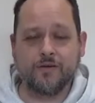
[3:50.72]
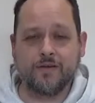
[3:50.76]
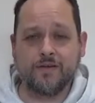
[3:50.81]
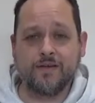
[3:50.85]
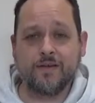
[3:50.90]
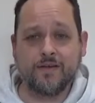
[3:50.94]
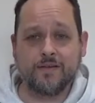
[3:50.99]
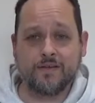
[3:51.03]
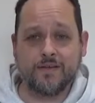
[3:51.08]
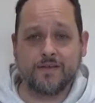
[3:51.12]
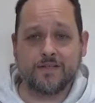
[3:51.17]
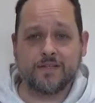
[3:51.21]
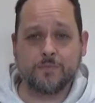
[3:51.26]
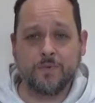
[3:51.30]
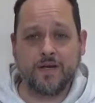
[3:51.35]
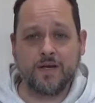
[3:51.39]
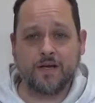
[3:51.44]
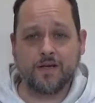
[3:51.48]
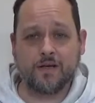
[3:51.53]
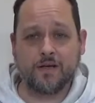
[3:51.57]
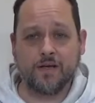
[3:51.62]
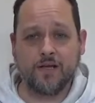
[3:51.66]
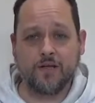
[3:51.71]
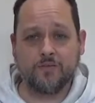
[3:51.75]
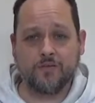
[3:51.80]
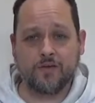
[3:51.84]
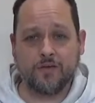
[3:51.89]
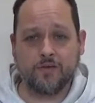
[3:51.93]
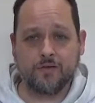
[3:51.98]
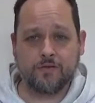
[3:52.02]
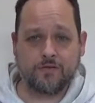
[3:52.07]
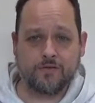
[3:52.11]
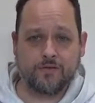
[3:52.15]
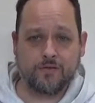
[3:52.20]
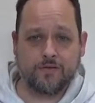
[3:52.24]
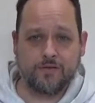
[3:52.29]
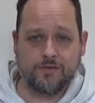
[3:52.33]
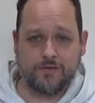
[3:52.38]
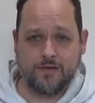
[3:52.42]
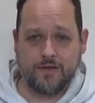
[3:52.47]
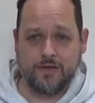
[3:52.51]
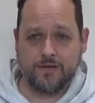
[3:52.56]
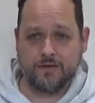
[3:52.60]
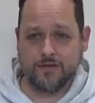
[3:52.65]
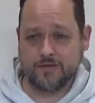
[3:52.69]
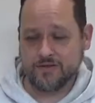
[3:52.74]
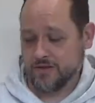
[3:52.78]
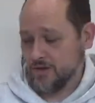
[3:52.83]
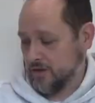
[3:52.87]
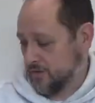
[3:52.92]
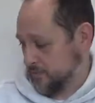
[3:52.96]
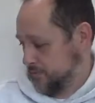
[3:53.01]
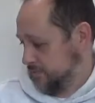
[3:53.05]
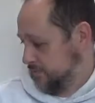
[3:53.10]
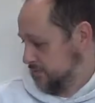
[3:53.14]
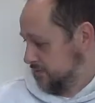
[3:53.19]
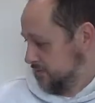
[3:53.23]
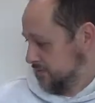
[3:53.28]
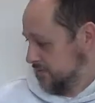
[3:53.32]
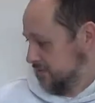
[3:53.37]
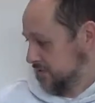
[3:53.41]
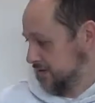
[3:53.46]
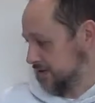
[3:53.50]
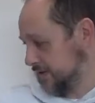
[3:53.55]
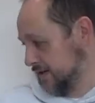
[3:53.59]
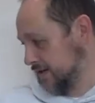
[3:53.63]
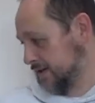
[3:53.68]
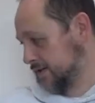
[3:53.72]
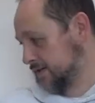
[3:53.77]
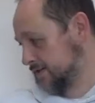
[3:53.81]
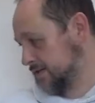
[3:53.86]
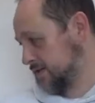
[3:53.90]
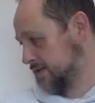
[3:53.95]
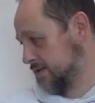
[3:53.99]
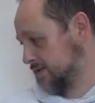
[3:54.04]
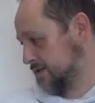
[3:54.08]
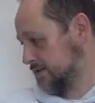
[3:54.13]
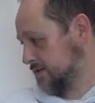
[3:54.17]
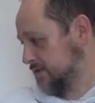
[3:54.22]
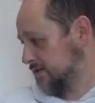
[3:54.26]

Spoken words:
yeah, that's the Balaclava and the top. The next